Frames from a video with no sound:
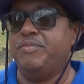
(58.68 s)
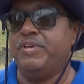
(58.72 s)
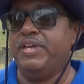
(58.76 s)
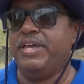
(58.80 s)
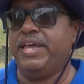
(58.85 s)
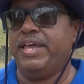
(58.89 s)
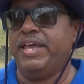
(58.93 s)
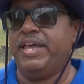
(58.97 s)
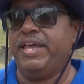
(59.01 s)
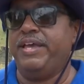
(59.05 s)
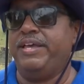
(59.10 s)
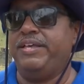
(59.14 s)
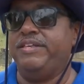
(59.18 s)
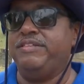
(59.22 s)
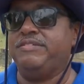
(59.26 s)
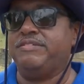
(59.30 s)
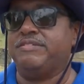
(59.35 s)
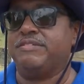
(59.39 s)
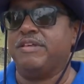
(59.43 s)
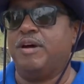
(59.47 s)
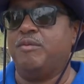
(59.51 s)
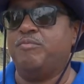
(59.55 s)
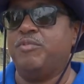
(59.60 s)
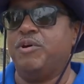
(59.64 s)
It is
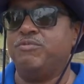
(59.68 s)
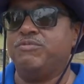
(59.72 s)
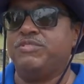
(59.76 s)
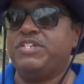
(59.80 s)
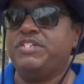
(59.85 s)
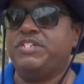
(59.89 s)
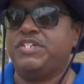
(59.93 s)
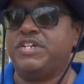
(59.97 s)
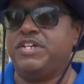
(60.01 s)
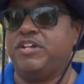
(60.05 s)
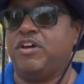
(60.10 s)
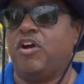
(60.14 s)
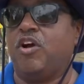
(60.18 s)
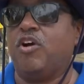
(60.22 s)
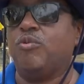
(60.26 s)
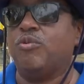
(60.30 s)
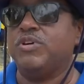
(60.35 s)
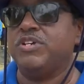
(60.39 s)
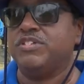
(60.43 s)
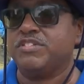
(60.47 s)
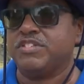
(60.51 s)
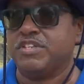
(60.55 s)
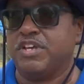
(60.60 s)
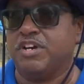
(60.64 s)
about teaching
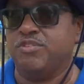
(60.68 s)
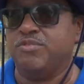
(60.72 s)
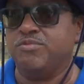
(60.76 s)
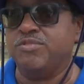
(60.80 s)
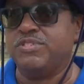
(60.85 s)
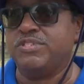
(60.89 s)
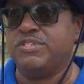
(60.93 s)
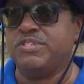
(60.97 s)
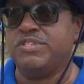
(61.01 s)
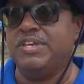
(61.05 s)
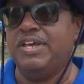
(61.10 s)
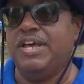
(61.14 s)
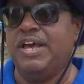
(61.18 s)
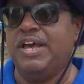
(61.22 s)
our scouts